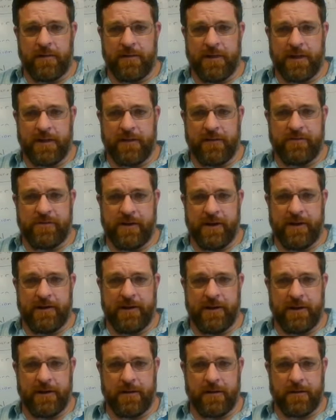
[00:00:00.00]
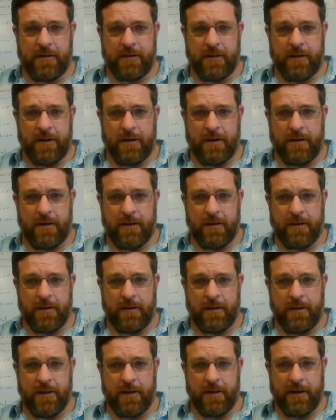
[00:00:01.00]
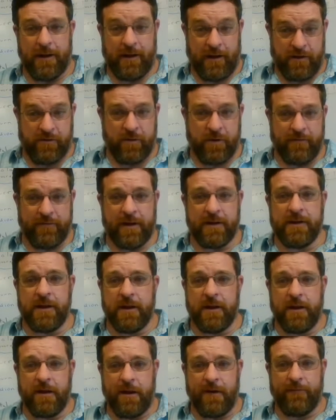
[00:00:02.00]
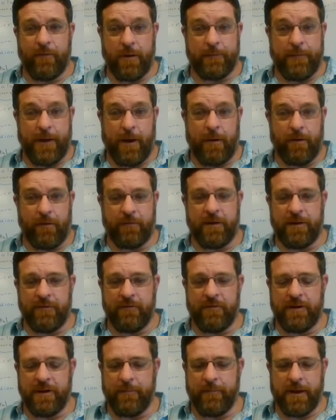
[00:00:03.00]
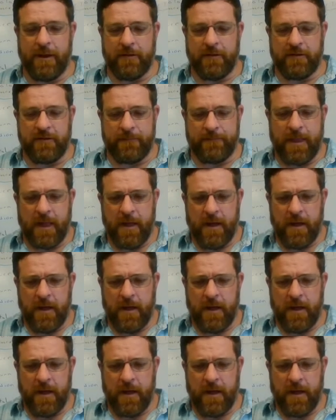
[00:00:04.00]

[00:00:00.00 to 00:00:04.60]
that gives you an idea, uh, an intuitive idea of what power really, really means.